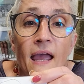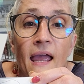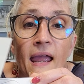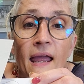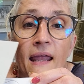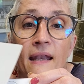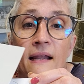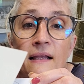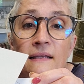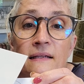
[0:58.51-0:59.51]
and
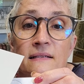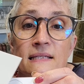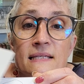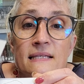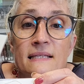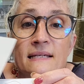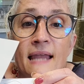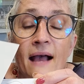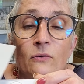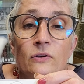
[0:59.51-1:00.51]
a little
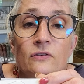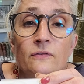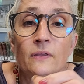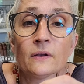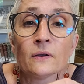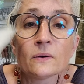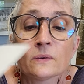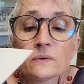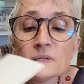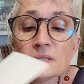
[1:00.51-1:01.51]
snout for the
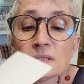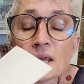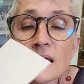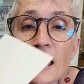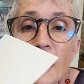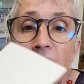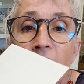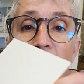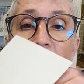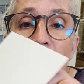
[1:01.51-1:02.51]
nose.
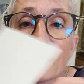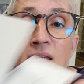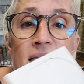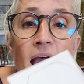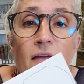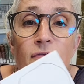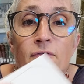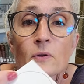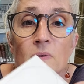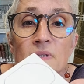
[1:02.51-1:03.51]
And I
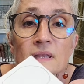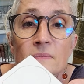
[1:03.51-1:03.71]
folded the